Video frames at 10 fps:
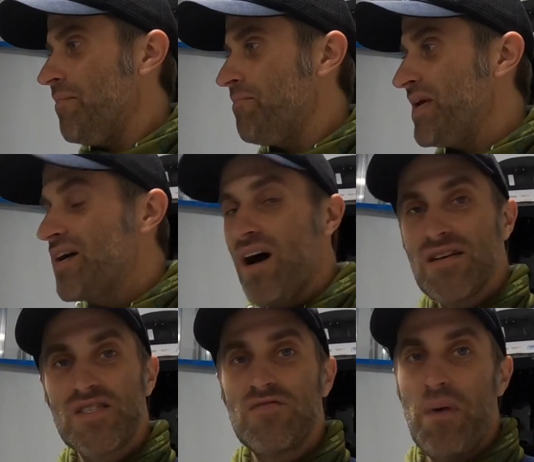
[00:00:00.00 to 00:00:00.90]

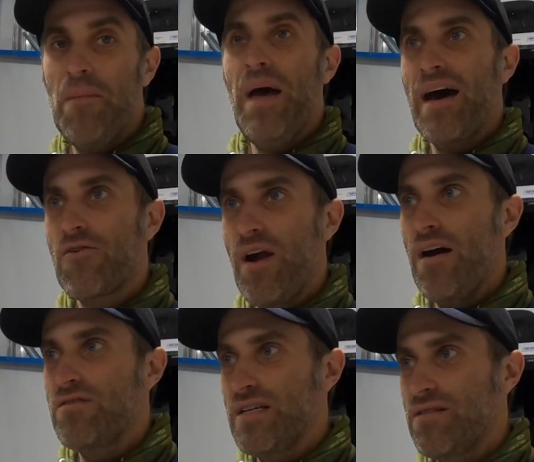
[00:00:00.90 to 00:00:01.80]
because of my
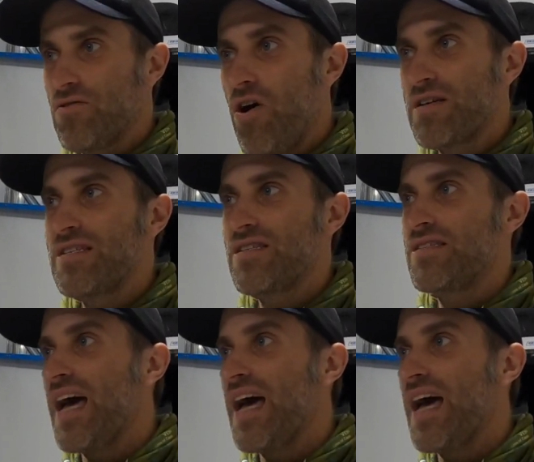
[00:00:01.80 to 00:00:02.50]
background in long distance